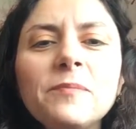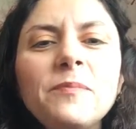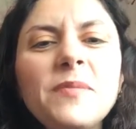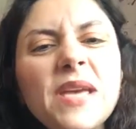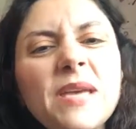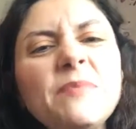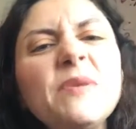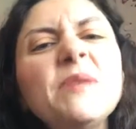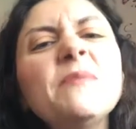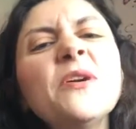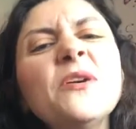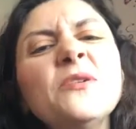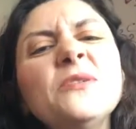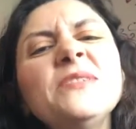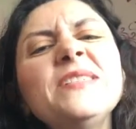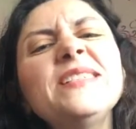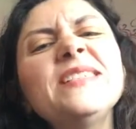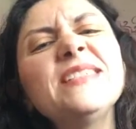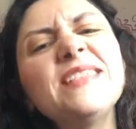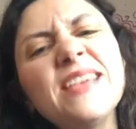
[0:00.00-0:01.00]
Baby
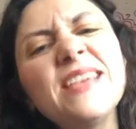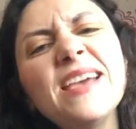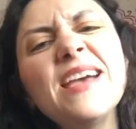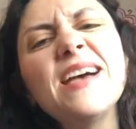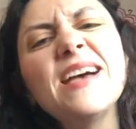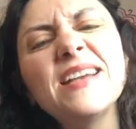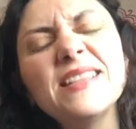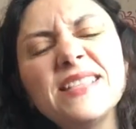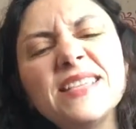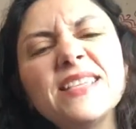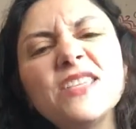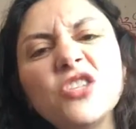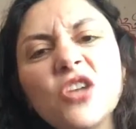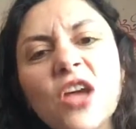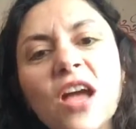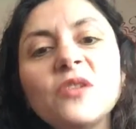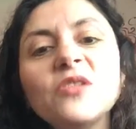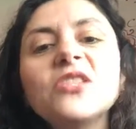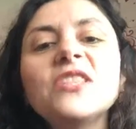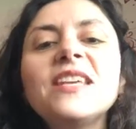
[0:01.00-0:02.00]
pose? Yeah, it's like
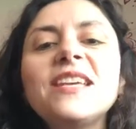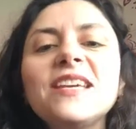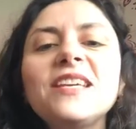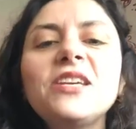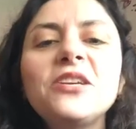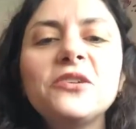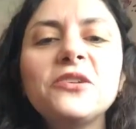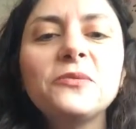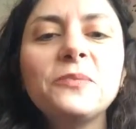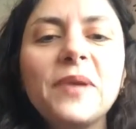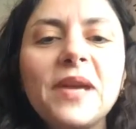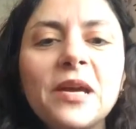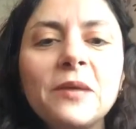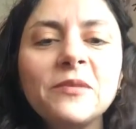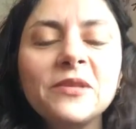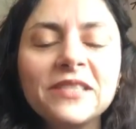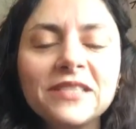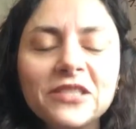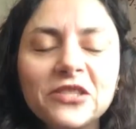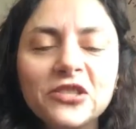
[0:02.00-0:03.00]
child. Thank you,
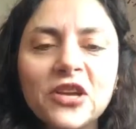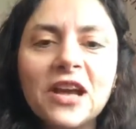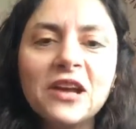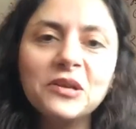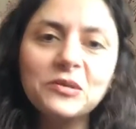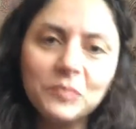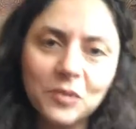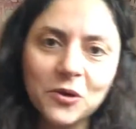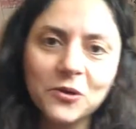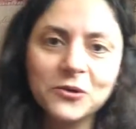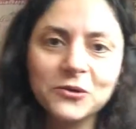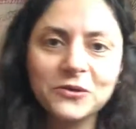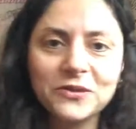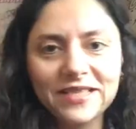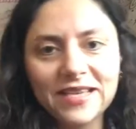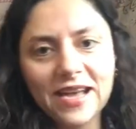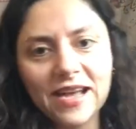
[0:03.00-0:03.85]
Pamela. It's child pose.